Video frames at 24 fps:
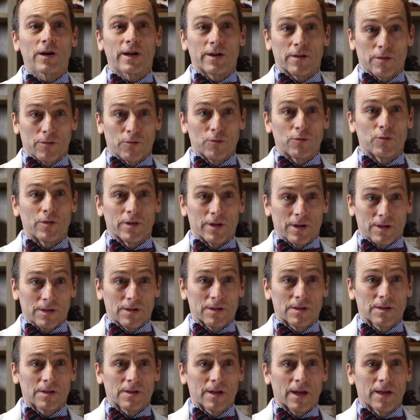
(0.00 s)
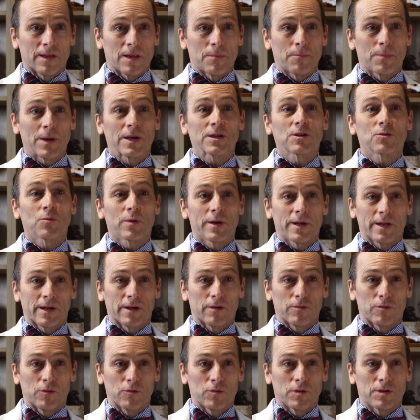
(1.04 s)
get through this, and the best way to
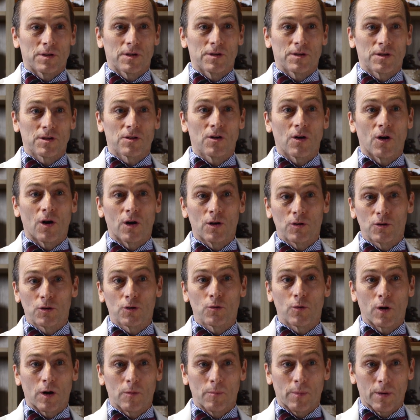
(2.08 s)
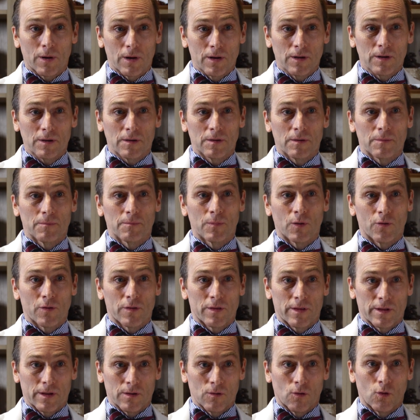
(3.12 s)
get through this is to all do our part, both
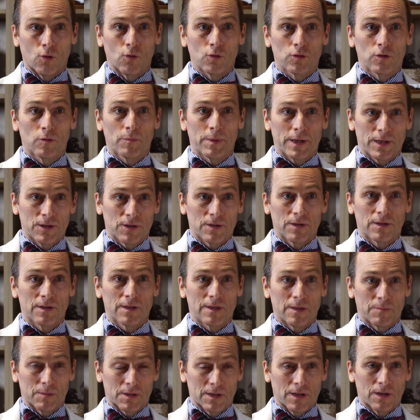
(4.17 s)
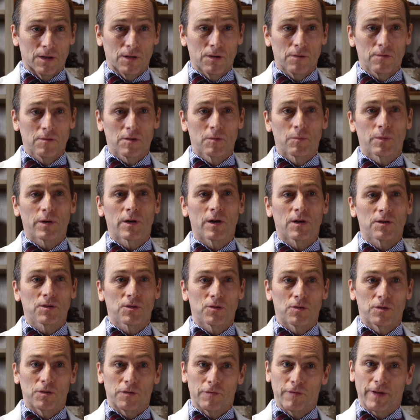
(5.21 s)
the older patients themselves, but
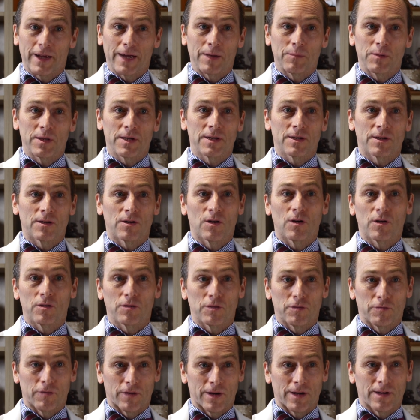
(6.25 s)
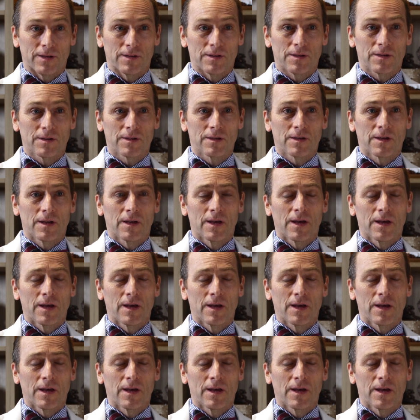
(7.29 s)
also their families and all their friends.